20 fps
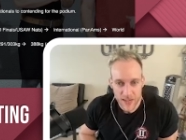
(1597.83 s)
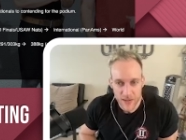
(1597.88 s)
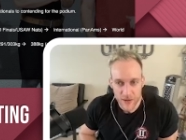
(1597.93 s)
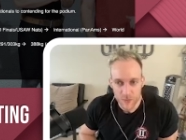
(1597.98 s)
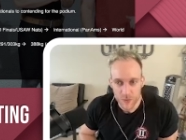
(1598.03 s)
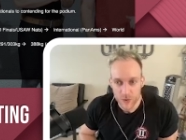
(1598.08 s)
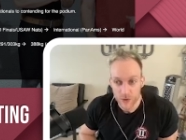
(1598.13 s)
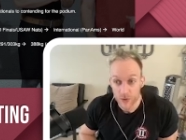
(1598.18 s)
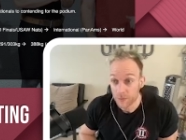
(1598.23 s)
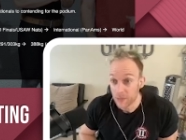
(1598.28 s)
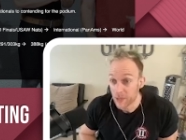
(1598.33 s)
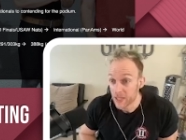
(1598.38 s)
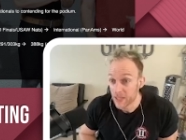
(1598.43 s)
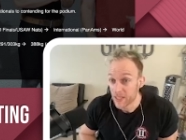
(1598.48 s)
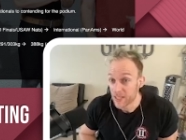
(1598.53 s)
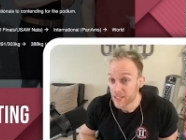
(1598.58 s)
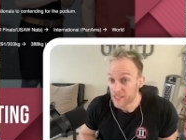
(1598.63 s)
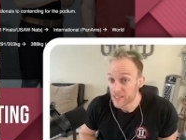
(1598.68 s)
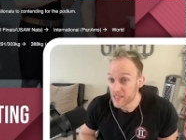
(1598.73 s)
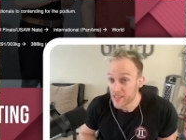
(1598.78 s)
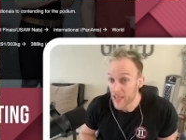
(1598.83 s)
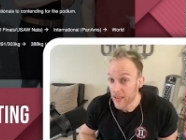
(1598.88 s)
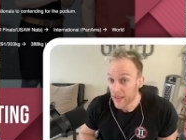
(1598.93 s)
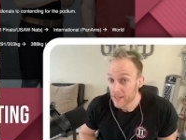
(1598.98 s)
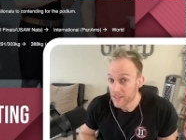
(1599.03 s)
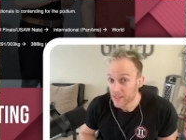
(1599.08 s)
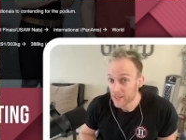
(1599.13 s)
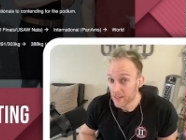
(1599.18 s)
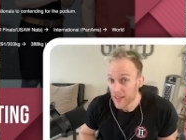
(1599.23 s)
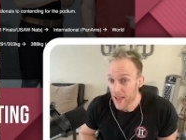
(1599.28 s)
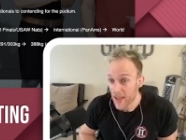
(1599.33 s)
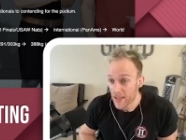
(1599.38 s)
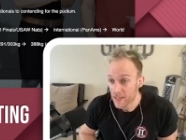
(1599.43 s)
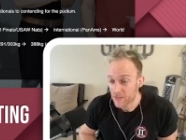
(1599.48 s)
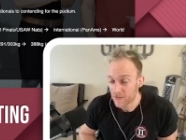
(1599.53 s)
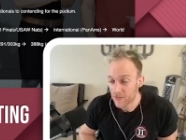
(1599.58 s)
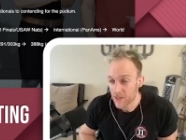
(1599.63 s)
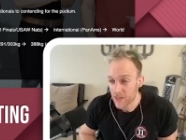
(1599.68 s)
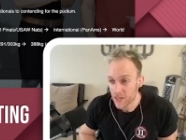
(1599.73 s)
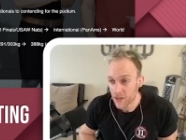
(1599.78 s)
It will be the second to
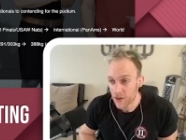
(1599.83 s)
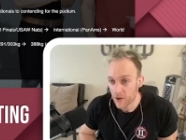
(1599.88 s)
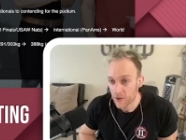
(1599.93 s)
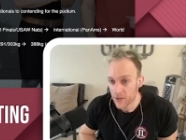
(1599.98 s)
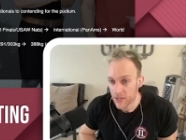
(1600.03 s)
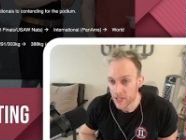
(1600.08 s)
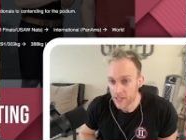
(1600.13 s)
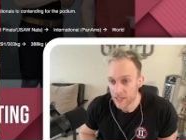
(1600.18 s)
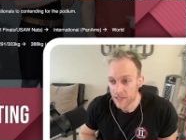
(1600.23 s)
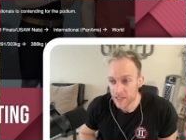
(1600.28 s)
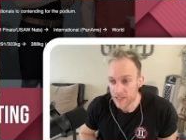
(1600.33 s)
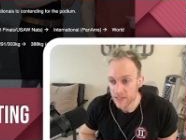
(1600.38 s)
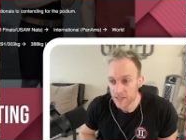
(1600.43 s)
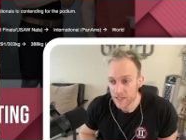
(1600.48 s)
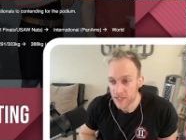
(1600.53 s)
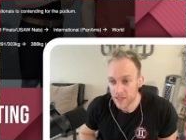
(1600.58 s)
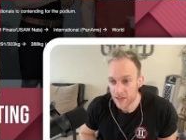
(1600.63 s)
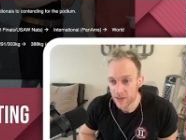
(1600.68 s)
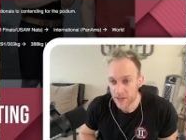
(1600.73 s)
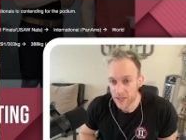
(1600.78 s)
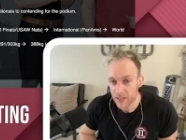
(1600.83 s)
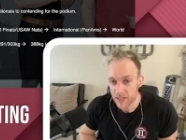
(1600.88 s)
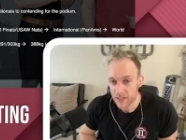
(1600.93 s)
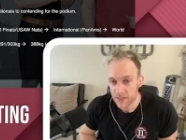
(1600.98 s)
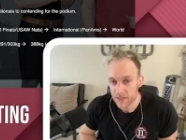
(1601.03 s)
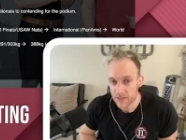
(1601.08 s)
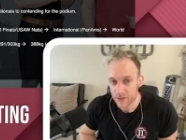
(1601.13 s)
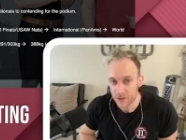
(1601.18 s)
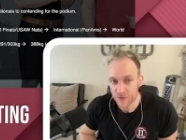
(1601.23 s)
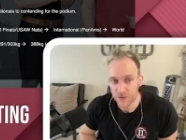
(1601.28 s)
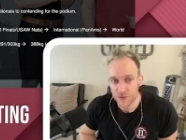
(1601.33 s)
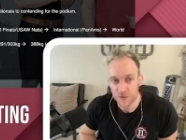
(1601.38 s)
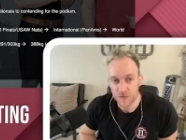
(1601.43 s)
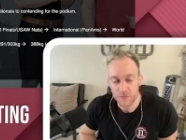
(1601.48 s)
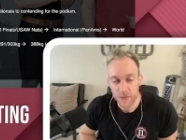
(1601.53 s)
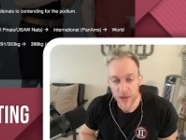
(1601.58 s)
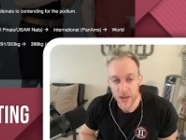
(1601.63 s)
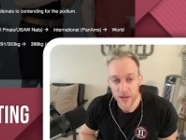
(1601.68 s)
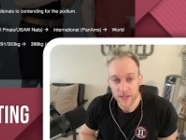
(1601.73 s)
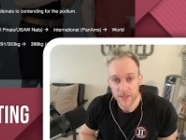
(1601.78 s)
last video in the series. So if you've
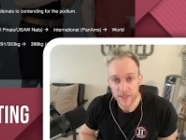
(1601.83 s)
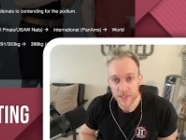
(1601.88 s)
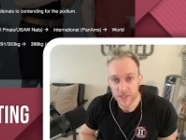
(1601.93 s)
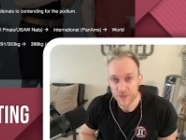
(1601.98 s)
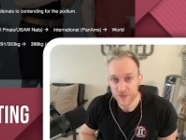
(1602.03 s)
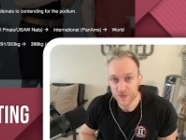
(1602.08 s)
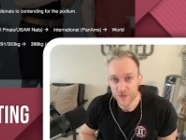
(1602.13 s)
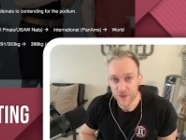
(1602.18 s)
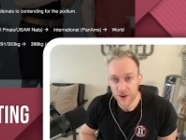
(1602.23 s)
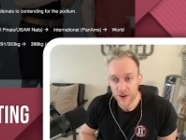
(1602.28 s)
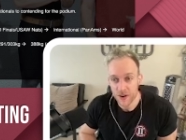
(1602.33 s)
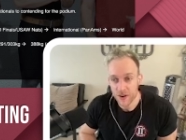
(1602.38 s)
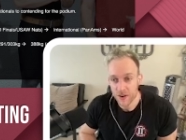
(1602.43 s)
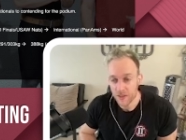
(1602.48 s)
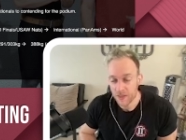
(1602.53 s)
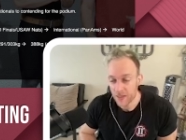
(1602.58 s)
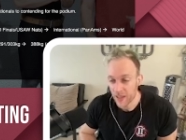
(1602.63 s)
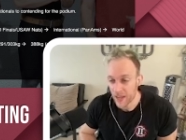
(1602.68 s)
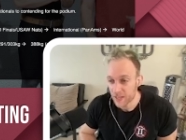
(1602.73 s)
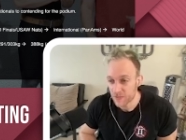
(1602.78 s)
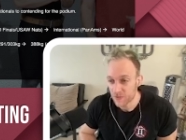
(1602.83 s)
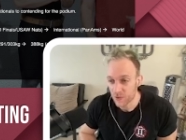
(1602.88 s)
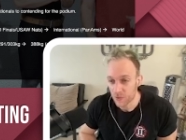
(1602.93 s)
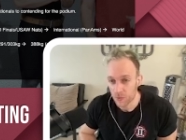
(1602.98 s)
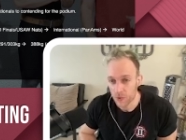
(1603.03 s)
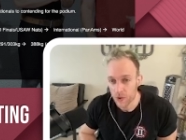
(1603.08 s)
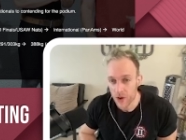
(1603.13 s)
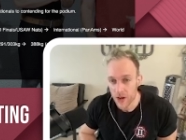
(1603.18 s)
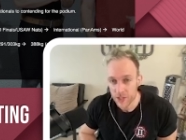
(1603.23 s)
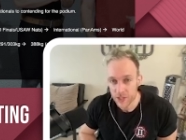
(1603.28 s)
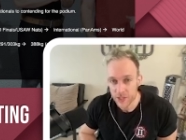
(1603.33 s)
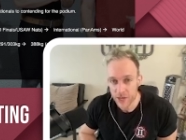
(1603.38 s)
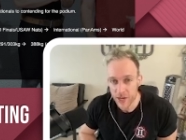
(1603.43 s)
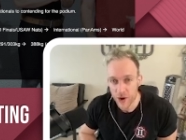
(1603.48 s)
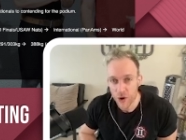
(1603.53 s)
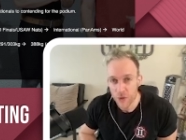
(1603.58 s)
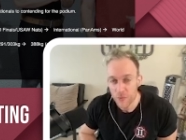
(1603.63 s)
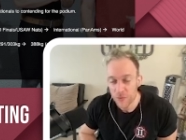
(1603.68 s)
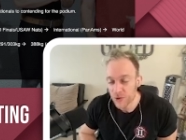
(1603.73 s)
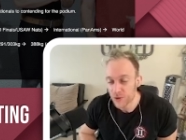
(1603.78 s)
made it this far, thanks for watching. I
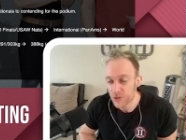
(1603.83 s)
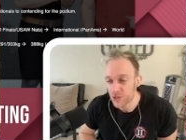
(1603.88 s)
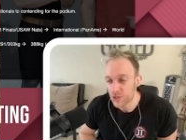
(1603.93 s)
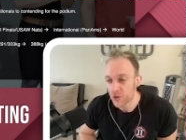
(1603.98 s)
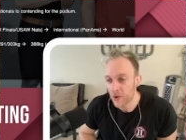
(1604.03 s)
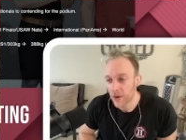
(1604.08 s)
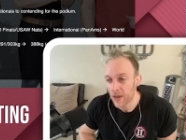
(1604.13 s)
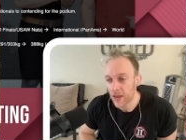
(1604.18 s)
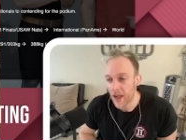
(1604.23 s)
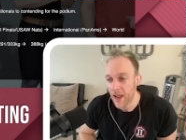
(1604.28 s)
hope you're enjoying.